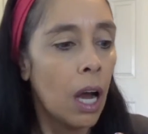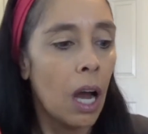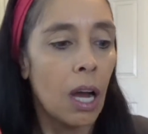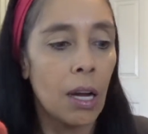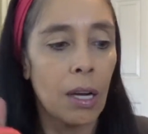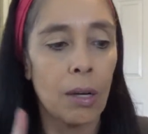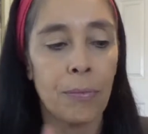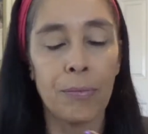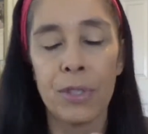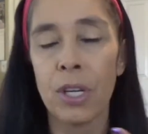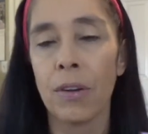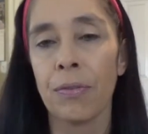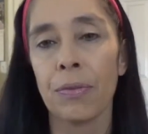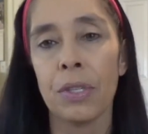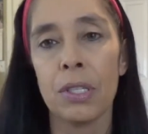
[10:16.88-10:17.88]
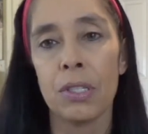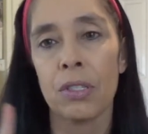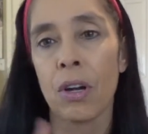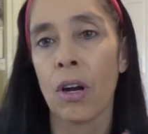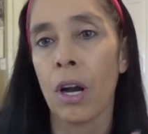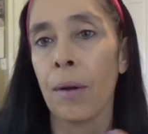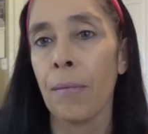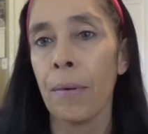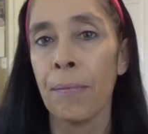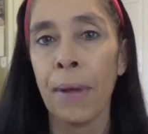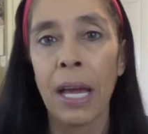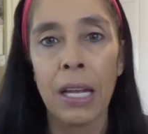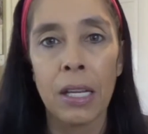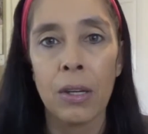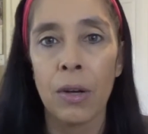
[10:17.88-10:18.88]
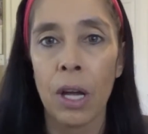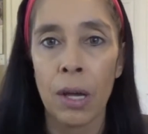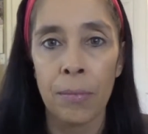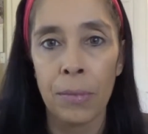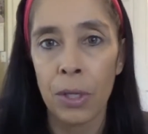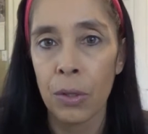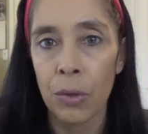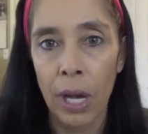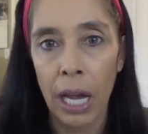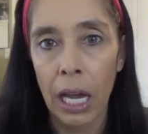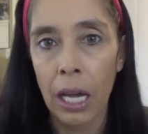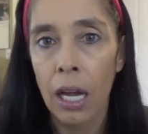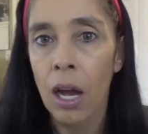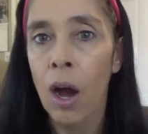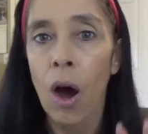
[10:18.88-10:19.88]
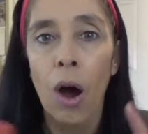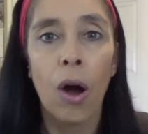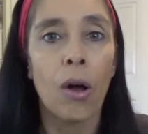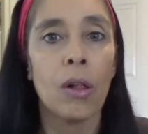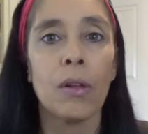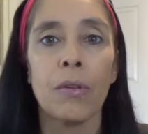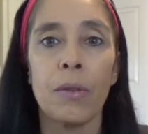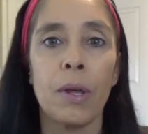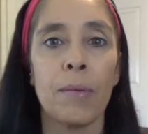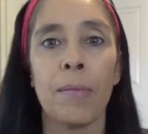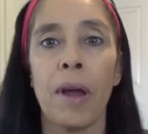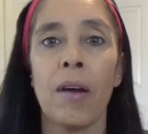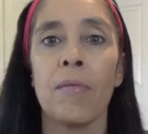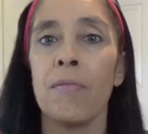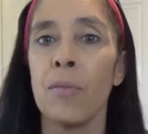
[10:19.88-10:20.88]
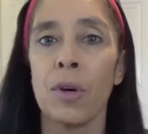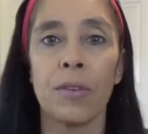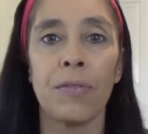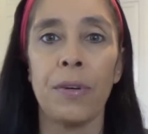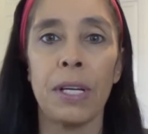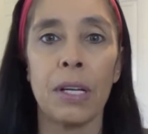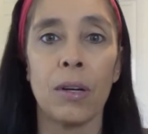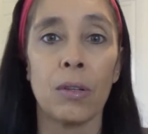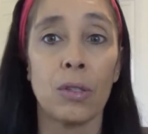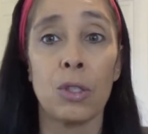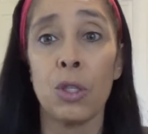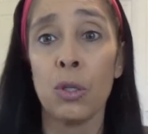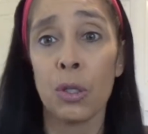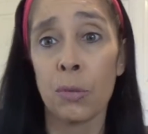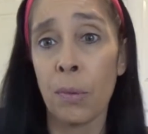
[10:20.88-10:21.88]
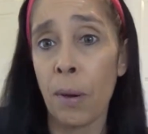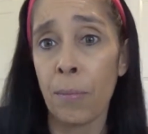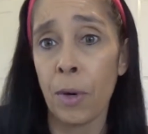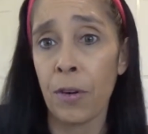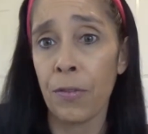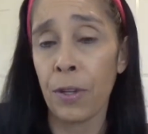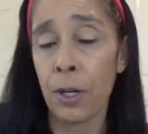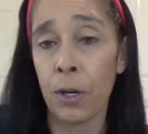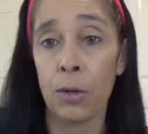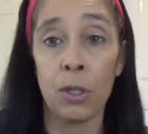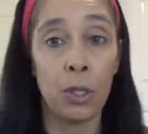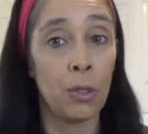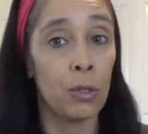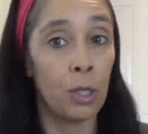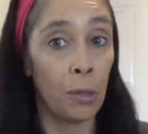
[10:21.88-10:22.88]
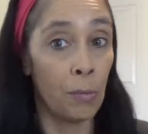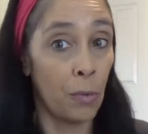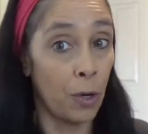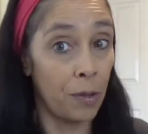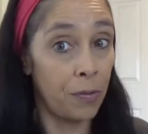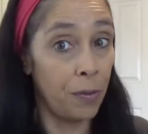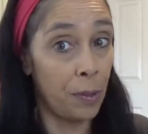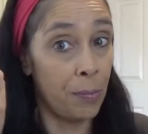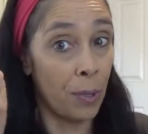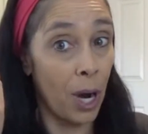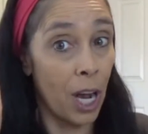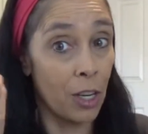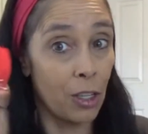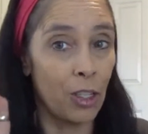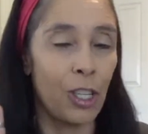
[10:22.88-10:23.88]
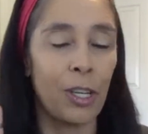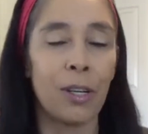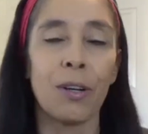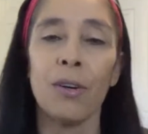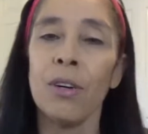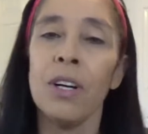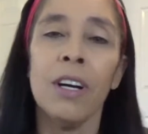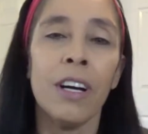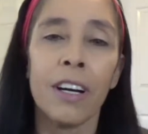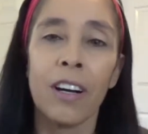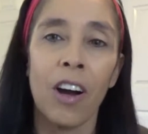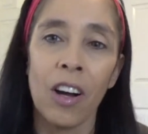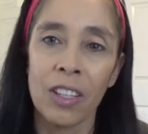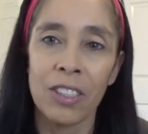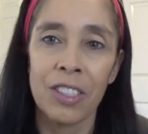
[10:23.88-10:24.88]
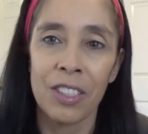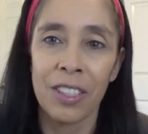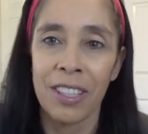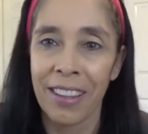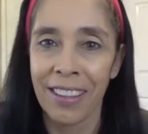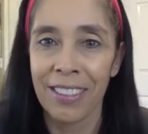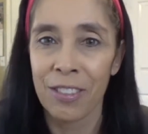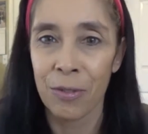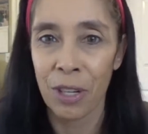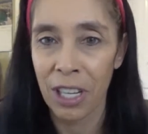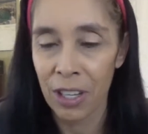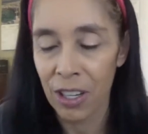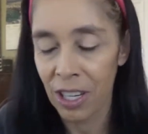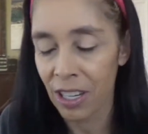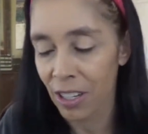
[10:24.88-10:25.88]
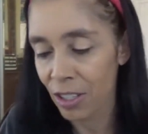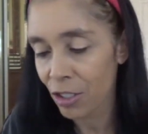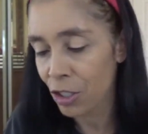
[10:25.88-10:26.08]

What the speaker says: Jeffree Star, Manu MUA. All of them have Morphe codes. Use my Morphe code using Morphe brush, you know, constantly. That's what you hear.